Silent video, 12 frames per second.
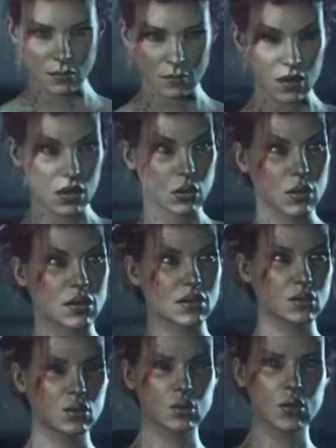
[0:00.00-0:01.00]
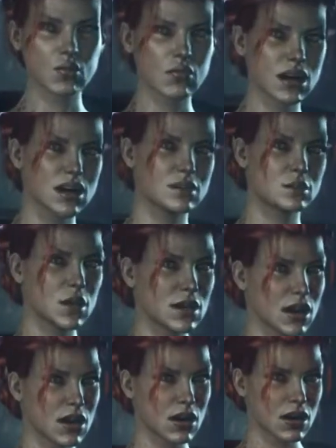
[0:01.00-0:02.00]
Penguin, Two-Face,
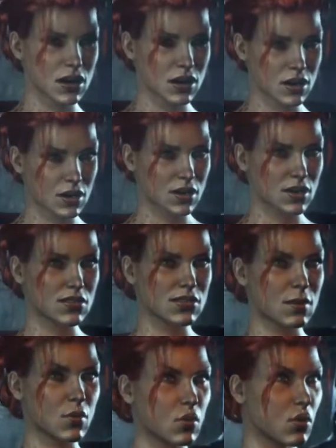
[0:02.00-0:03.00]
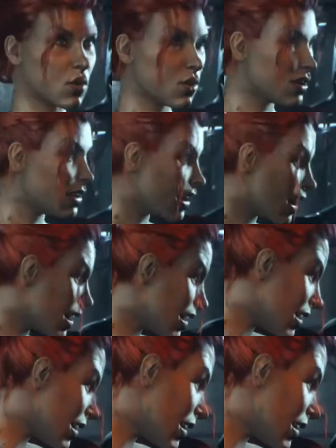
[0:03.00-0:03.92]
Riddler, even poor Harley.